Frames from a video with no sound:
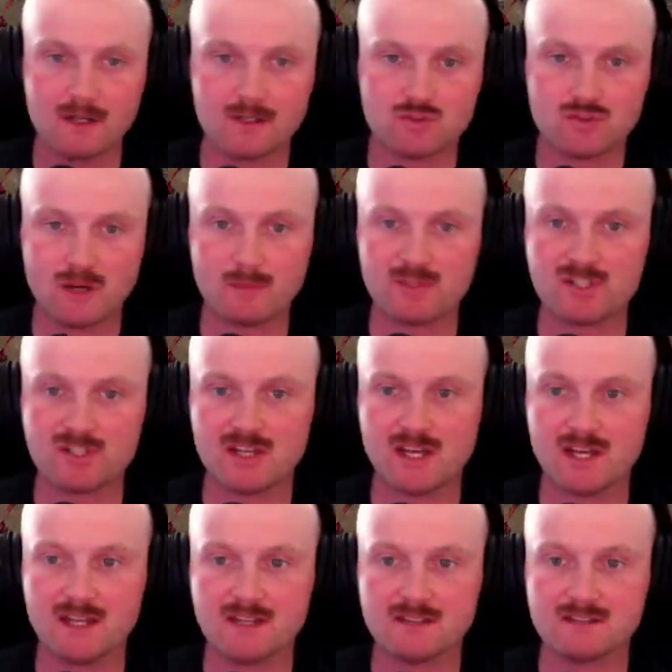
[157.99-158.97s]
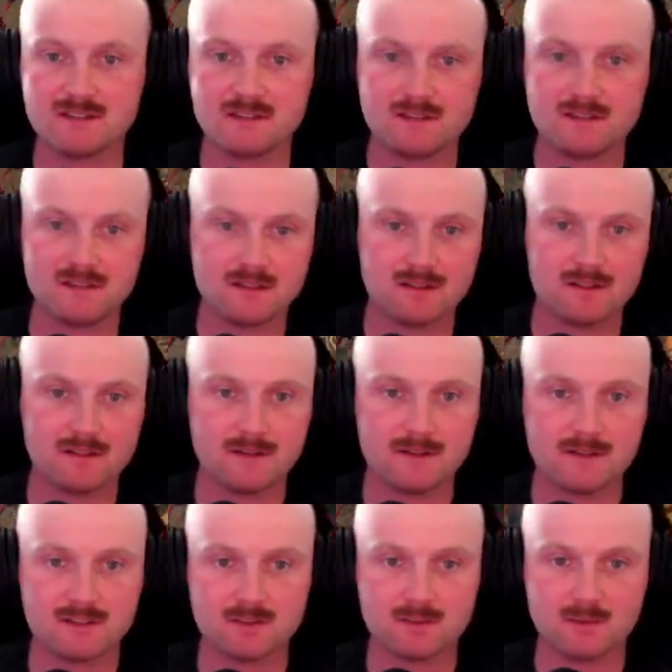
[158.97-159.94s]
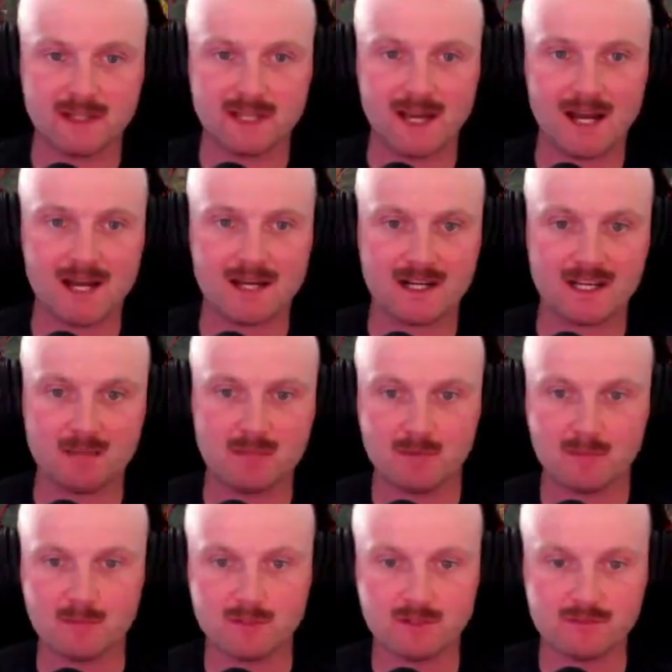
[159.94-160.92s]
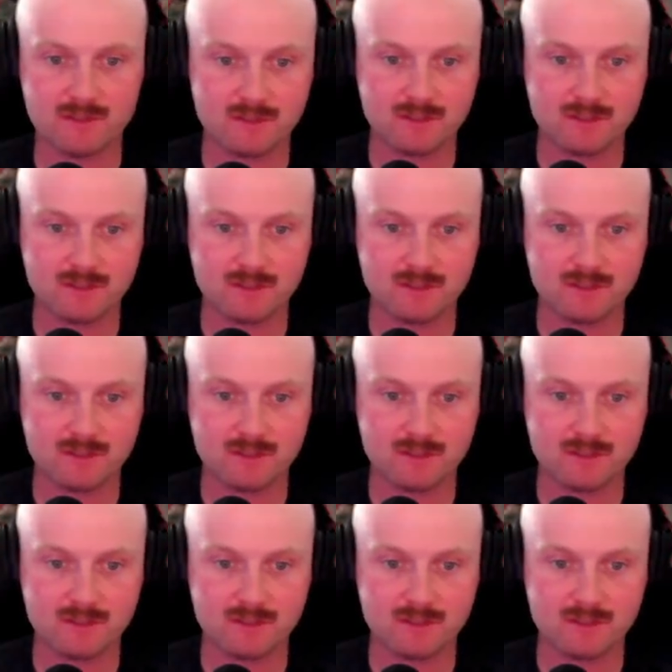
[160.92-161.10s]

trebuchets. We got to keep them moving.